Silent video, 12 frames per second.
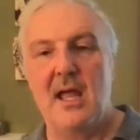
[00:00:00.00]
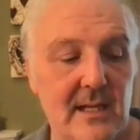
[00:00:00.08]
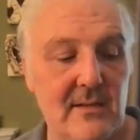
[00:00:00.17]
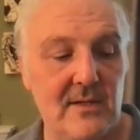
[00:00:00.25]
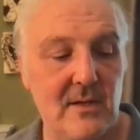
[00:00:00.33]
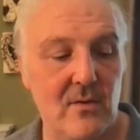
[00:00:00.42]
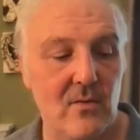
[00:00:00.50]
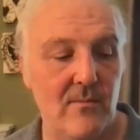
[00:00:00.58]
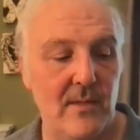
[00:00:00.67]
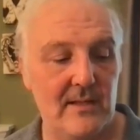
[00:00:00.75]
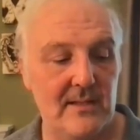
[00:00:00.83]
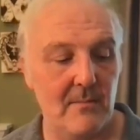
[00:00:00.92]
And so
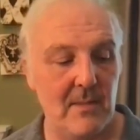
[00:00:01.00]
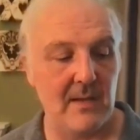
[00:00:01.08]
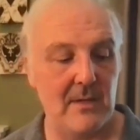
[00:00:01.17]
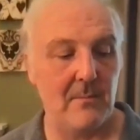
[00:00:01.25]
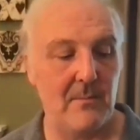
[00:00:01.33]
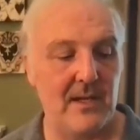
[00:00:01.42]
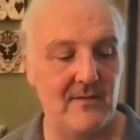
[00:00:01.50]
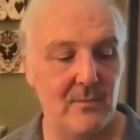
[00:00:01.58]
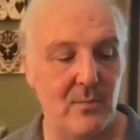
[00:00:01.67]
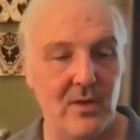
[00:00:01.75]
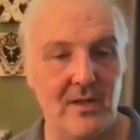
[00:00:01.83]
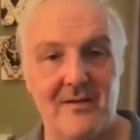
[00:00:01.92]
it's maybe a bit of
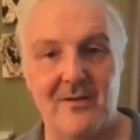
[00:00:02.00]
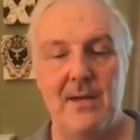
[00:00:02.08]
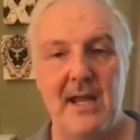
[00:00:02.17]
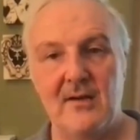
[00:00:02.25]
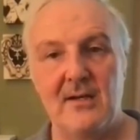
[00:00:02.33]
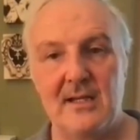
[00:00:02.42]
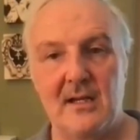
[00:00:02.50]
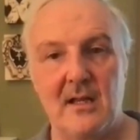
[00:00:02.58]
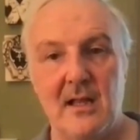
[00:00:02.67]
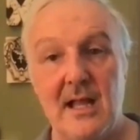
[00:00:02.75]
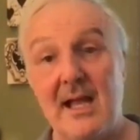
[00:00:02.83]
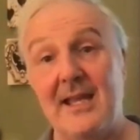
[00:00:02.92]
spoiler, but there is a
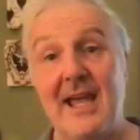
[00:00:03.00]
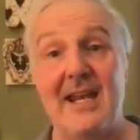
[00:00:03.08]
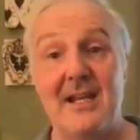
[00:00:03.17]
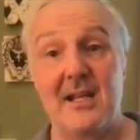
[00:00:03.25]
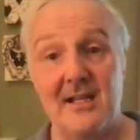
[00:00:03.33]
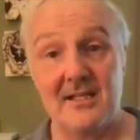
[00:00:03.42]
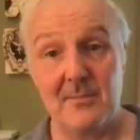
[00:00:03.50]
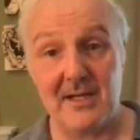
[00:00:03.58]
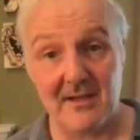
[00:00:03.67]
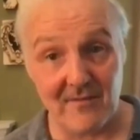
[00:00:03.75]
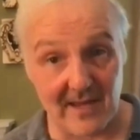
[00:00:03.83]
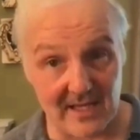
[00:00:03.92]

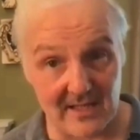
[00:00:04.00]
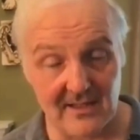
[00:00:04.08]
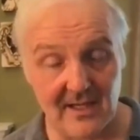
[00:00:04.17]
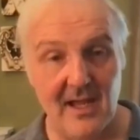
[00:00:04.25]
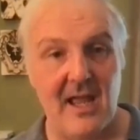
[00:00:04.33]
cataclysmic event.